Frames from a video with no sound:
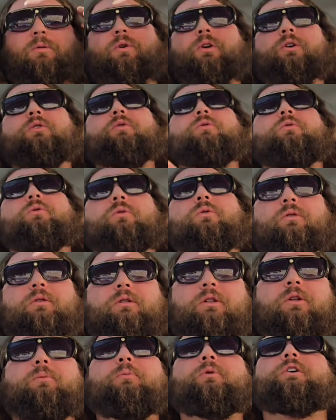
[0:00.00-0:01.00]
look more cool,
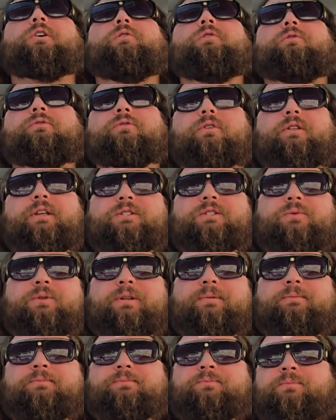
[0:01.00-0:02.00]
a little more cool for this
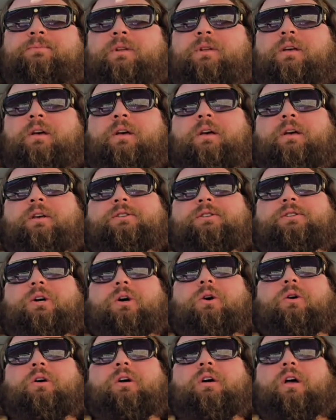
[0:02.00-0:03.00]
one.
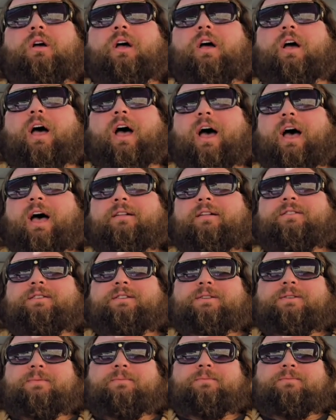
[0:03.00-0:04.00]
So
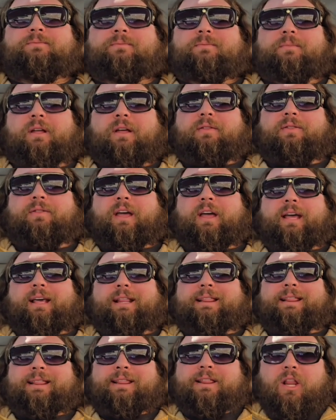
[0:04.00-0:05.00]
ads,
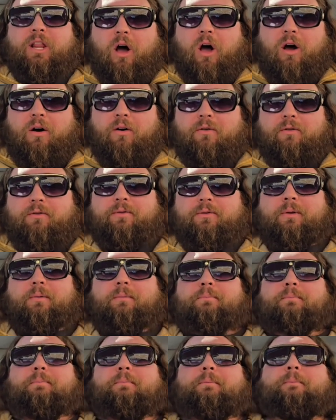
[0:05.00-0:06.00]
they love